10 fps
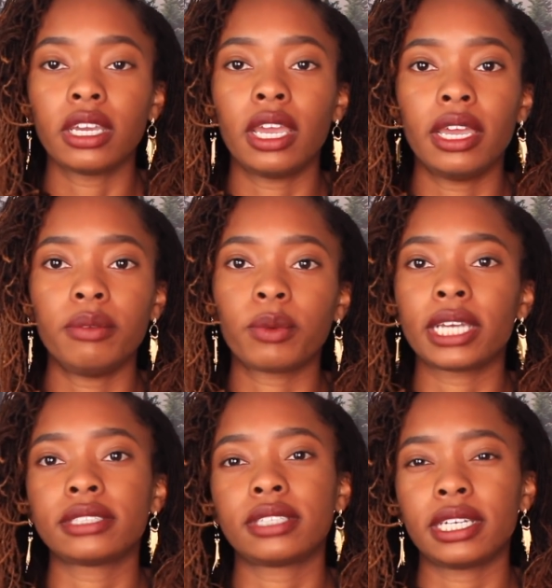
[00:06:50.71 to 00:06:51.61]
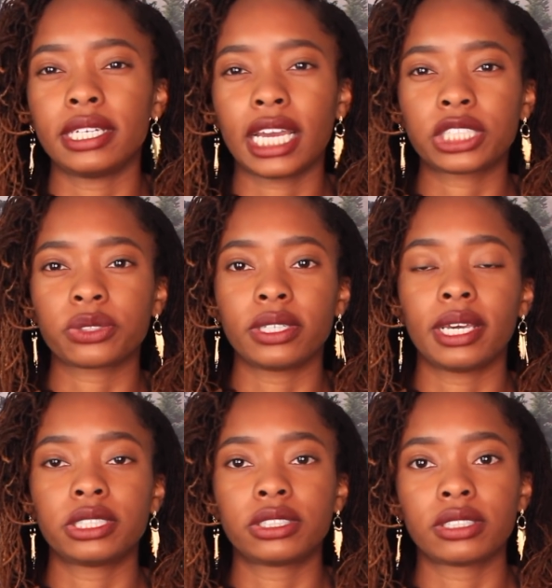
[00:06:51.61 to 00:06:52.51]
And when I say naturally,
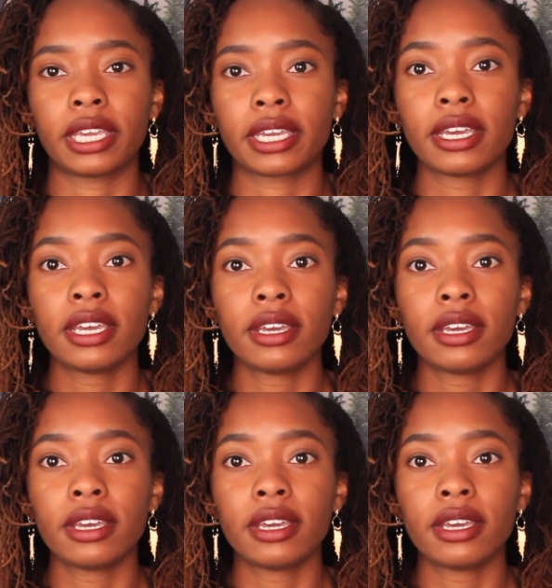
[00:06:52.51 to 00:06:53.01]
that's like